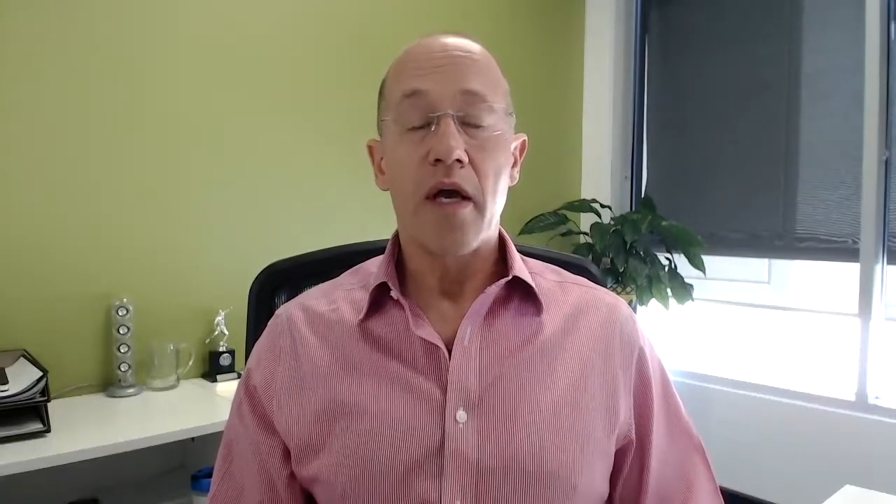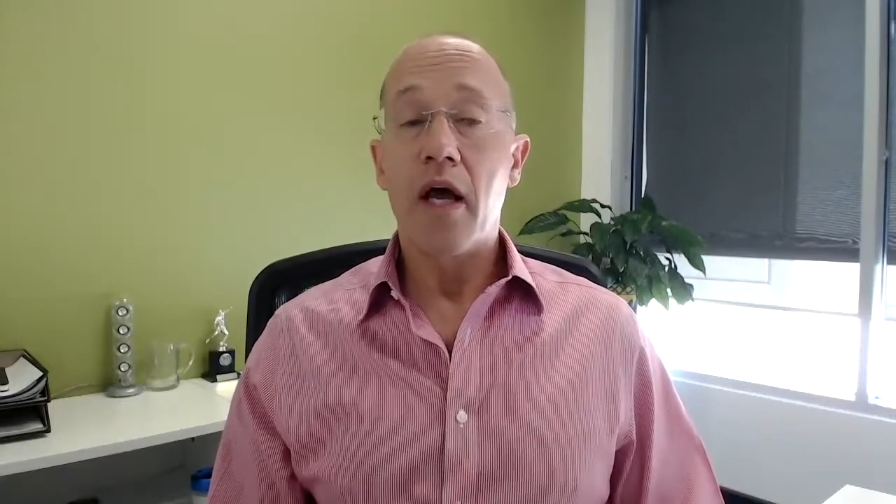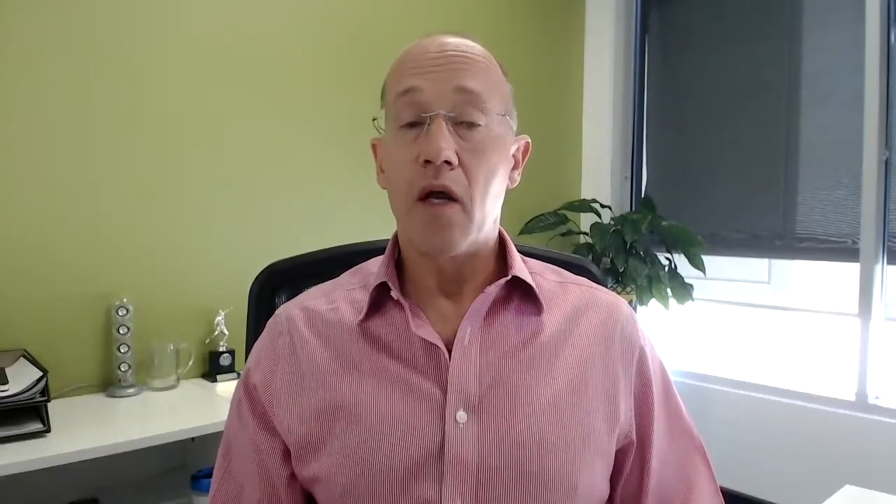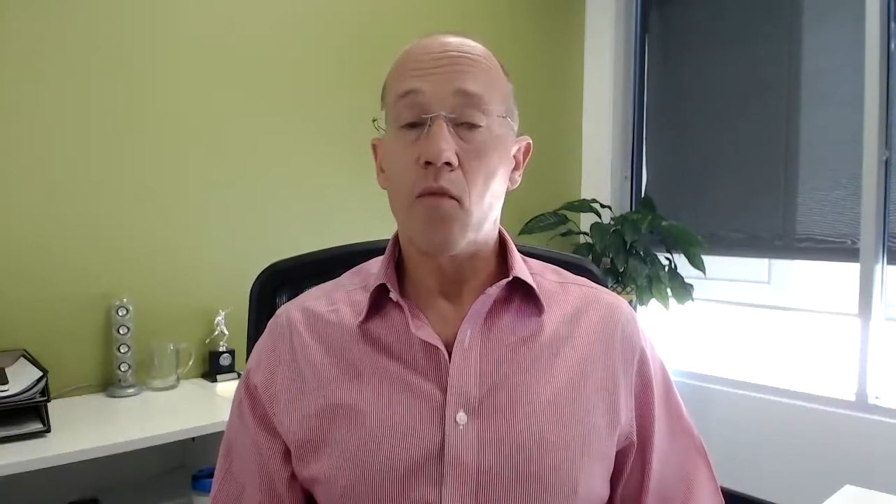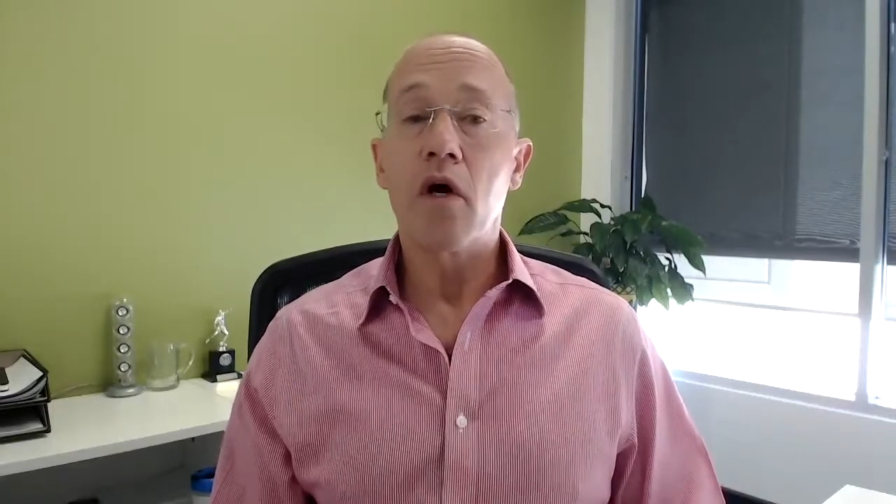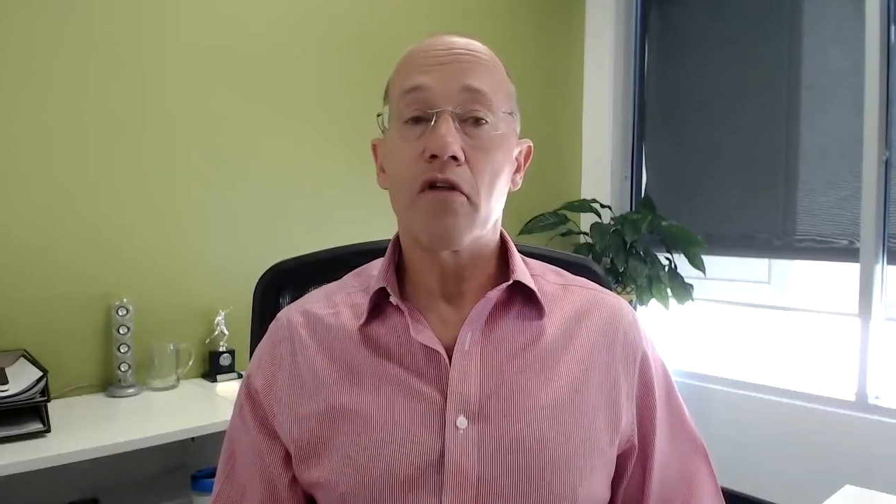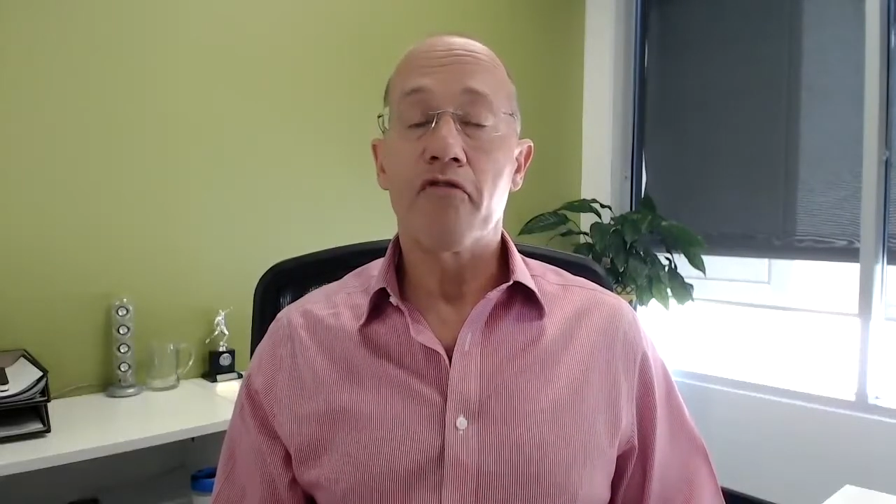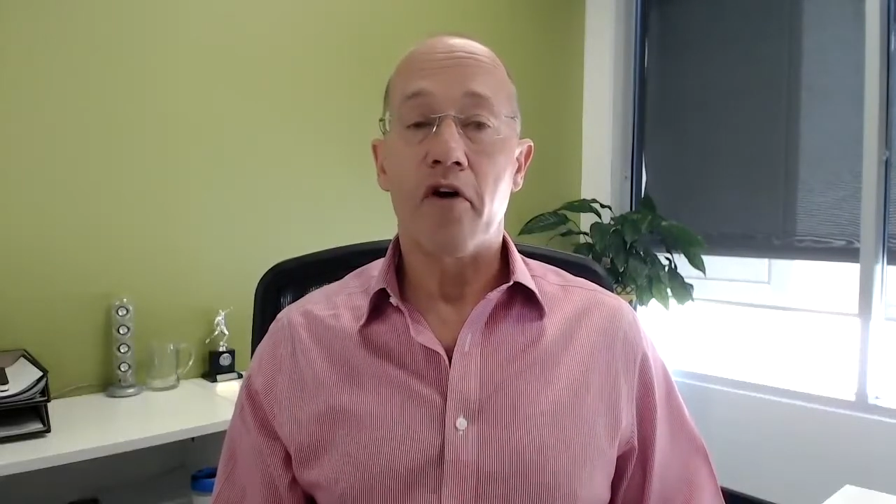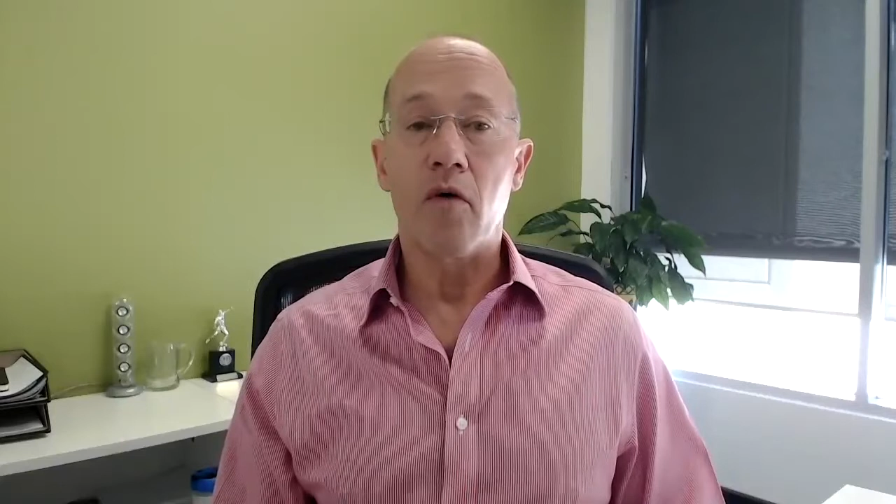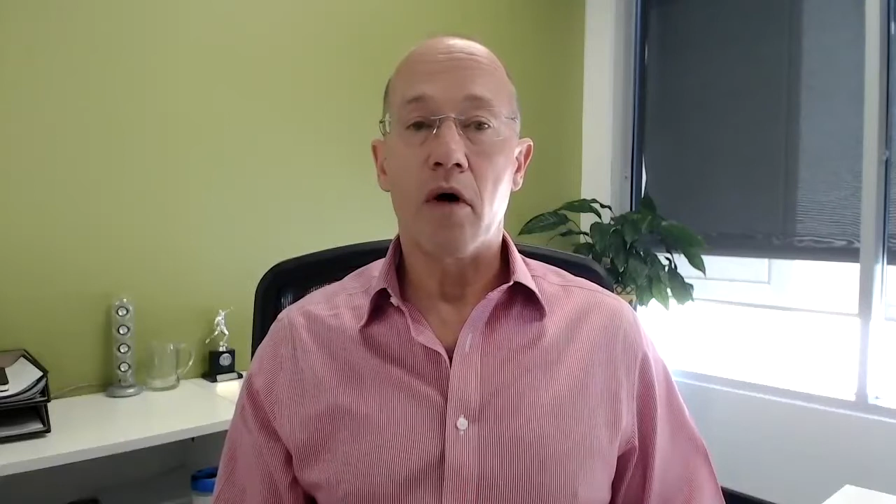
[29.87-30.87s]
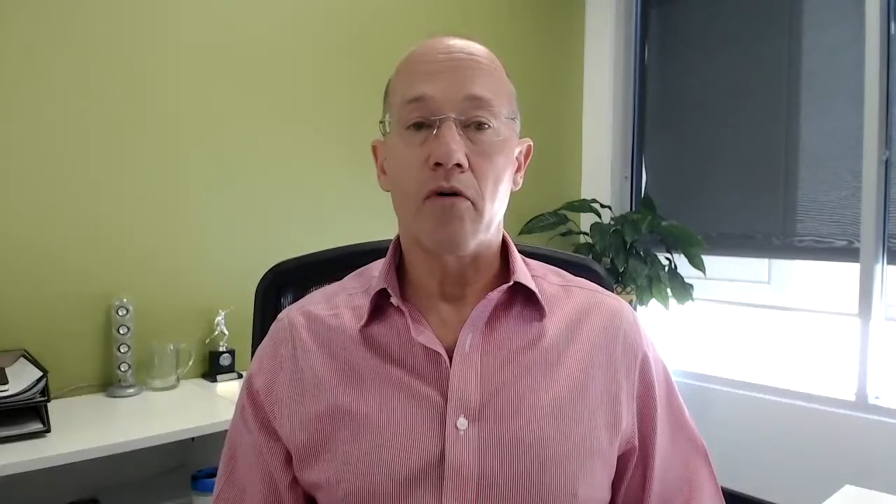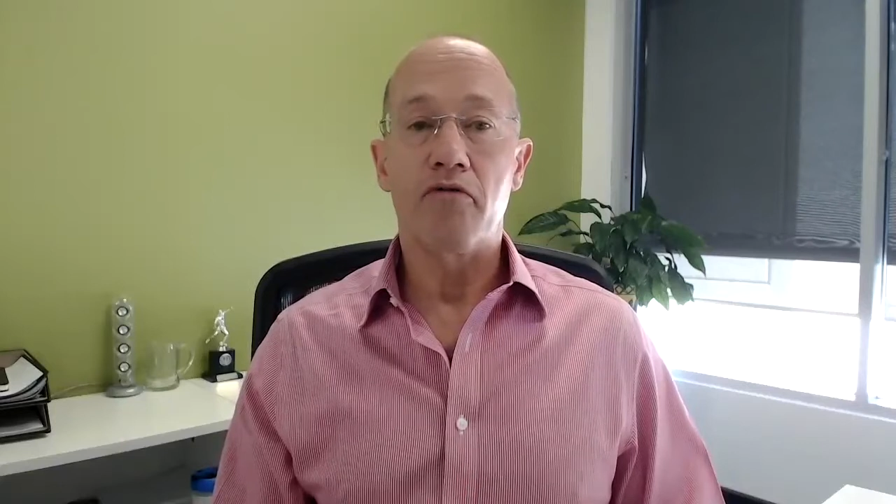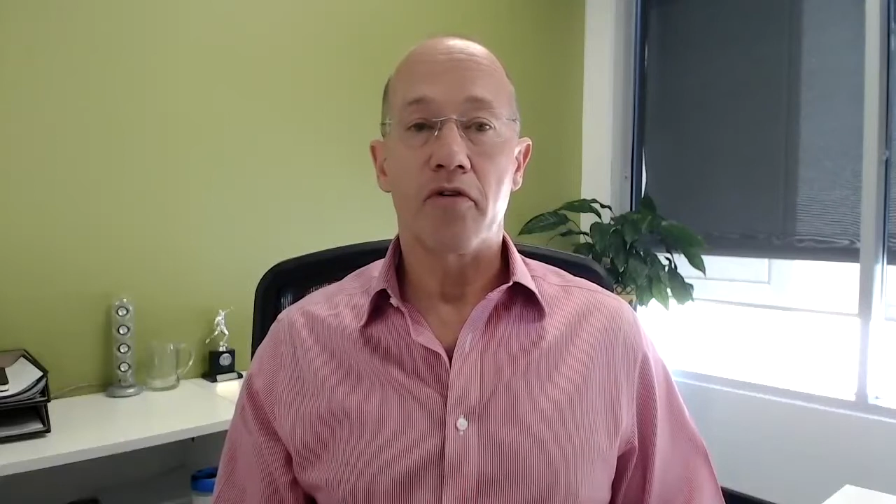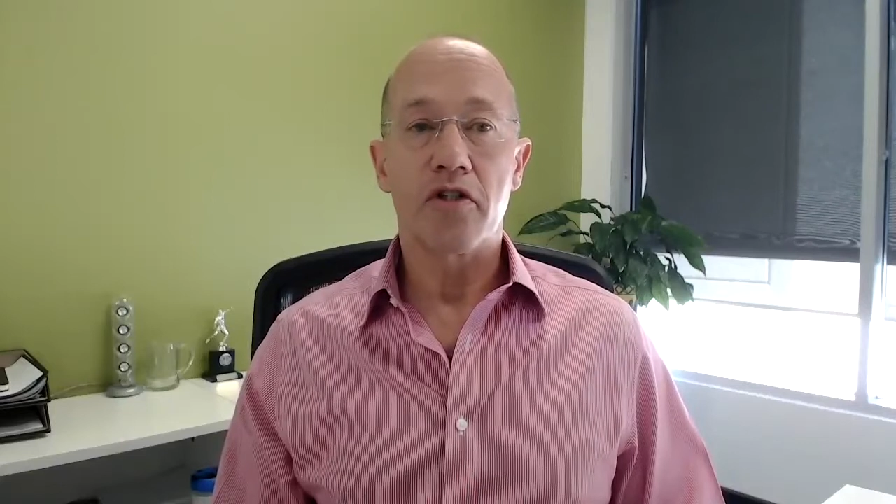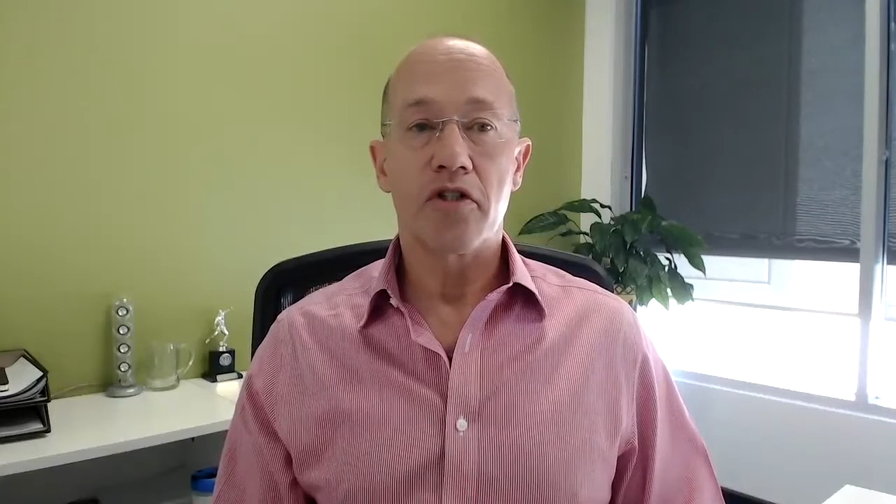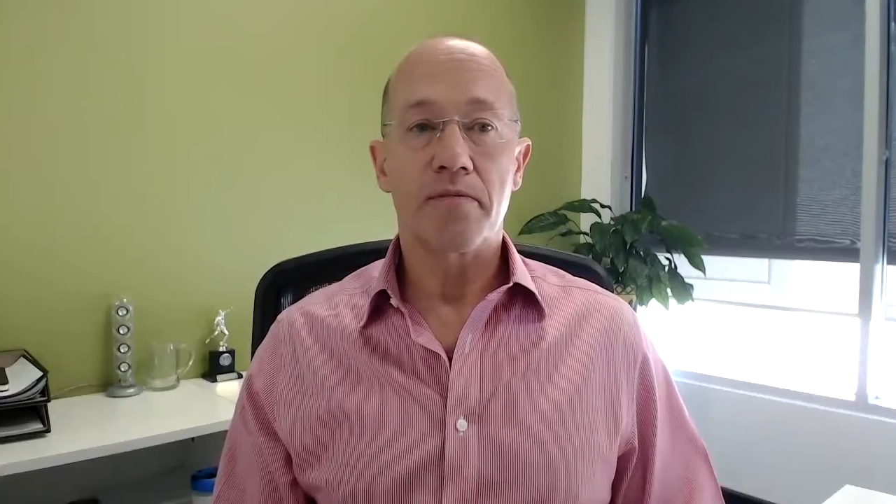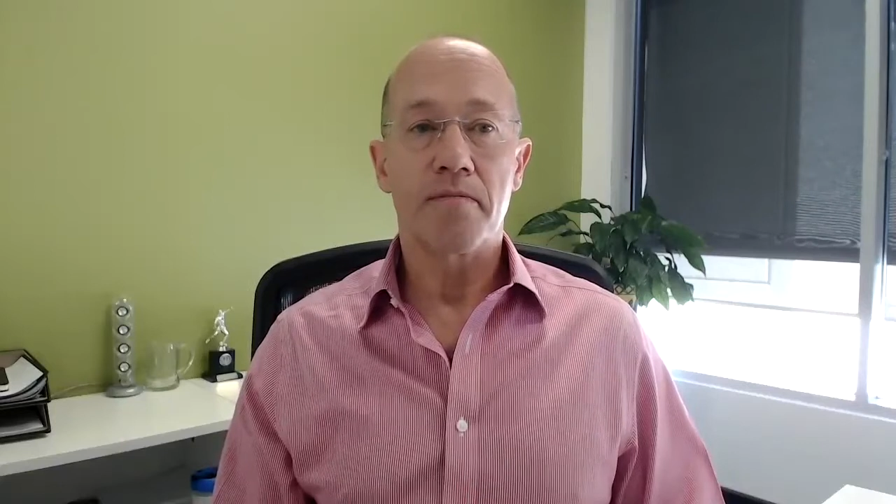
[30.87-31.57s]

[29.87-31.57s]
and it works very well for us.